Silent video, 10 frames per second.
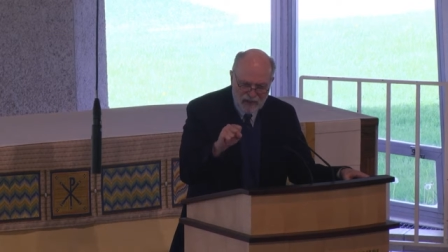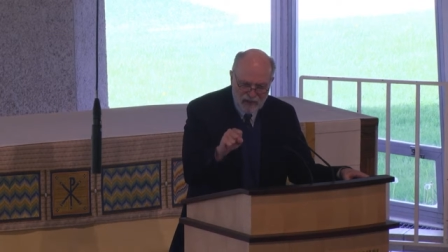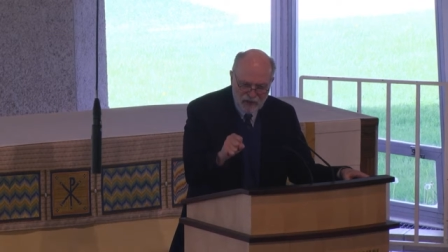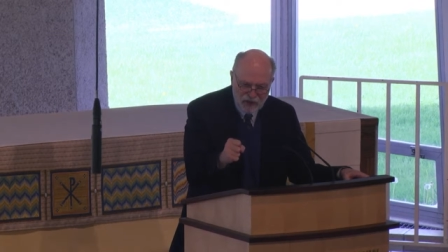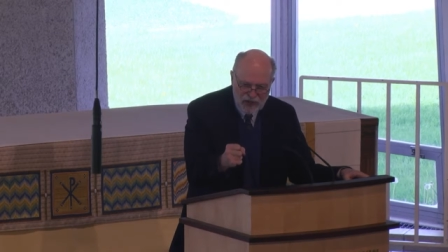
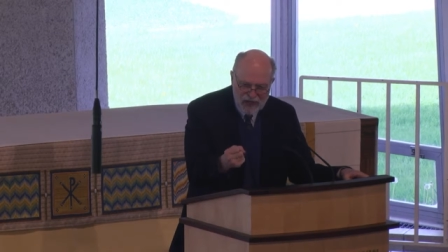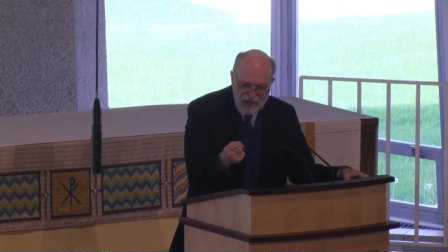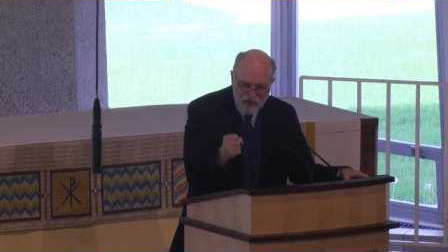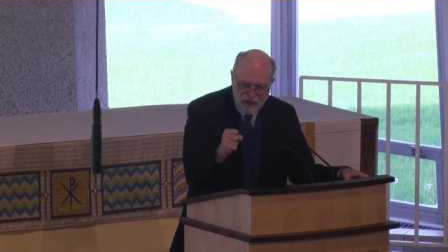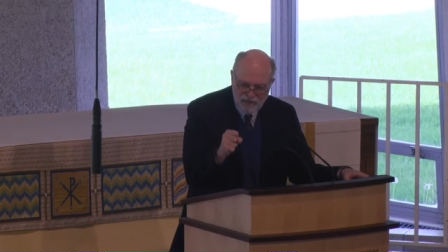a
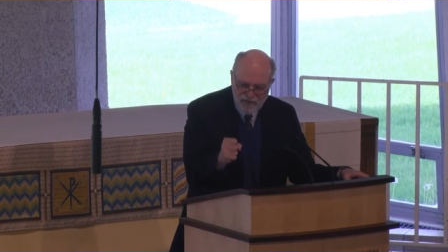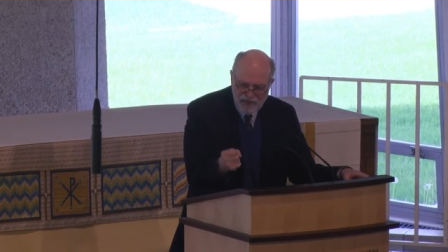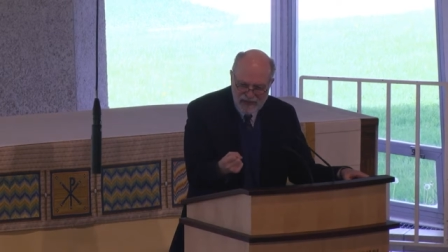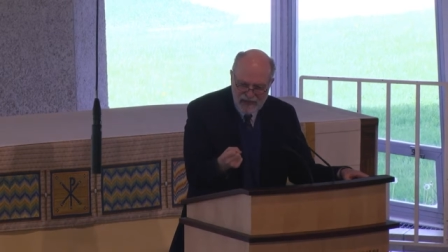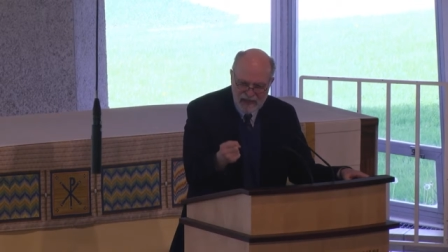change of
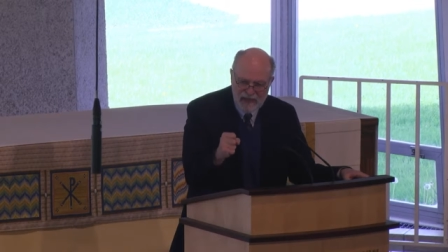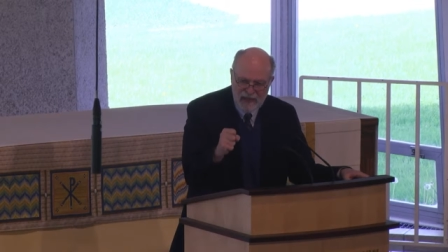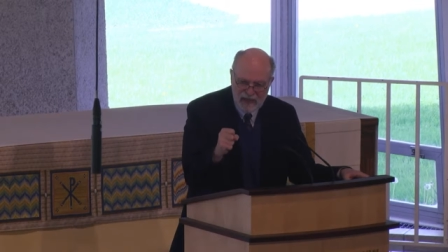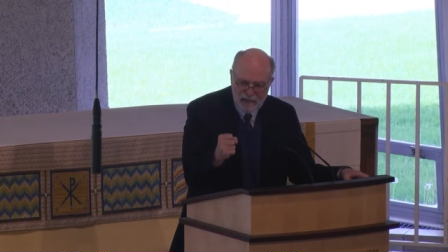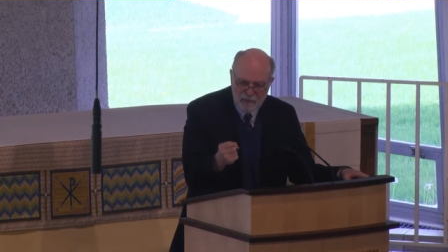
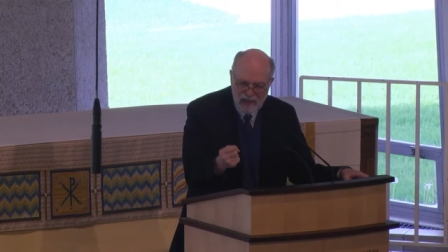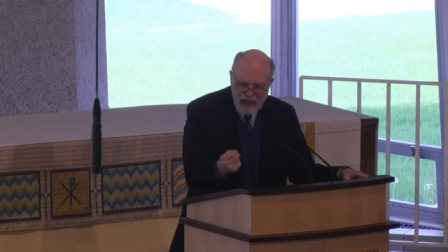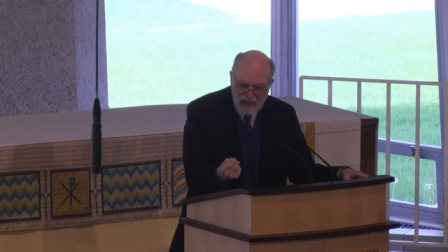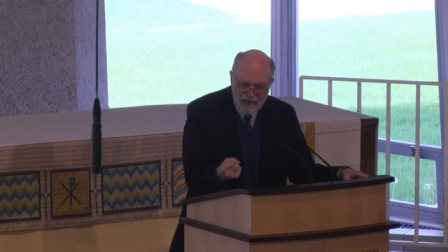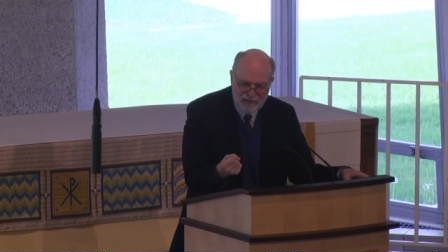thinking and
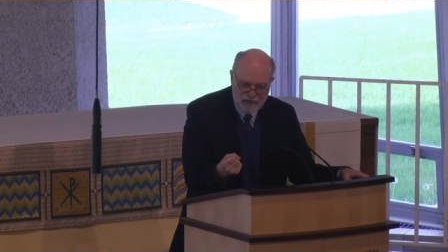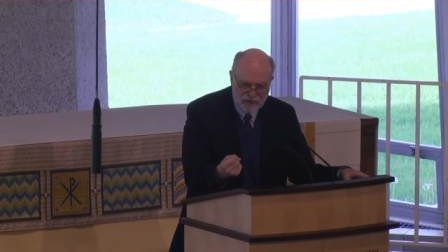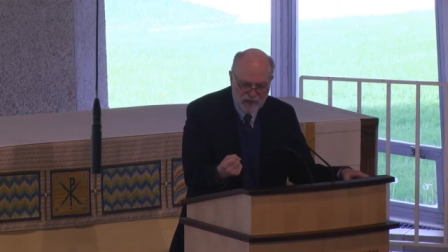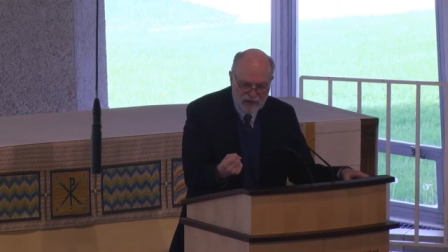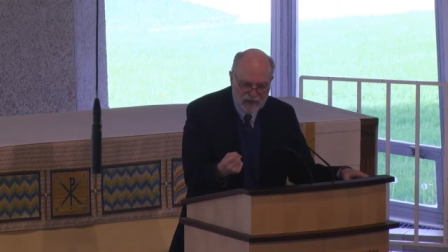behavior